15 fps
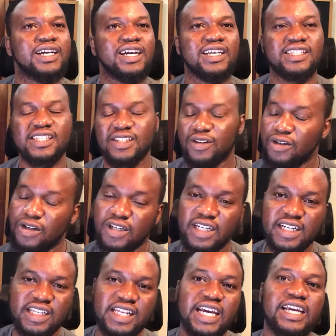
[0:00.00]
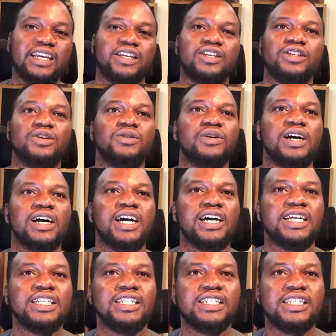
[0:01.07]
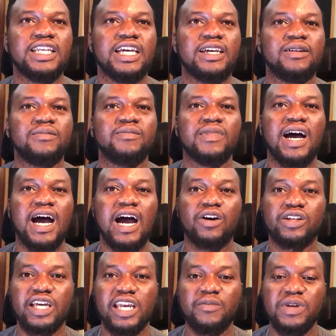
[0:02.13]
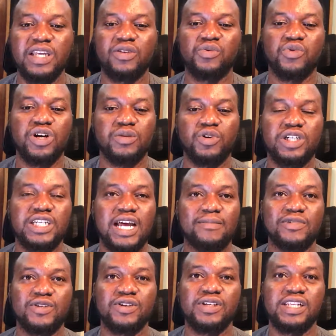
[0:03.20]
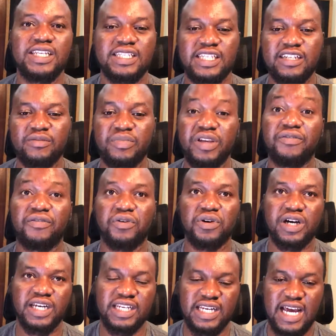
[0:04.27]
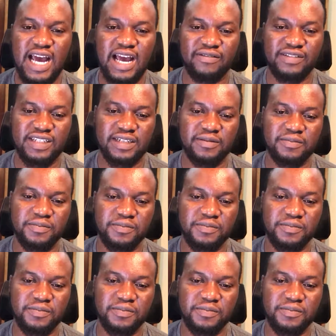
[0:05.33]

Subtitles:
it's no longer there, And I'll A-B it one more time so you listen before and after.